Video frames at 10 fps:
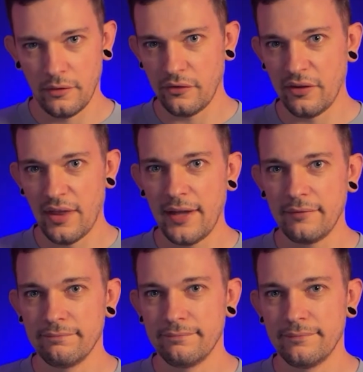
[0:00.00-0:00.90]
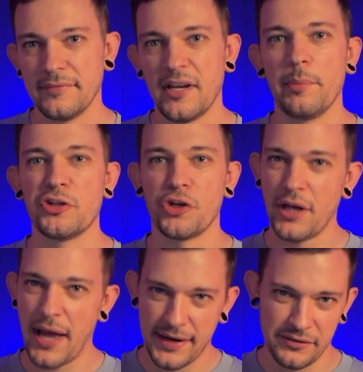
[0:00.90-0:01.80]
See that? Now be sure
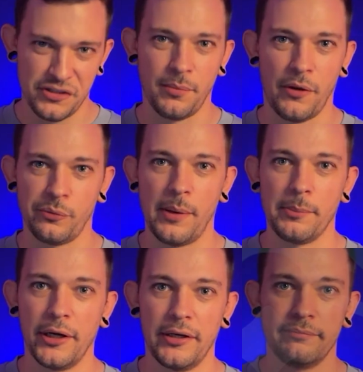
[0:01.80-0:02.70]
to add it to your muscle memory.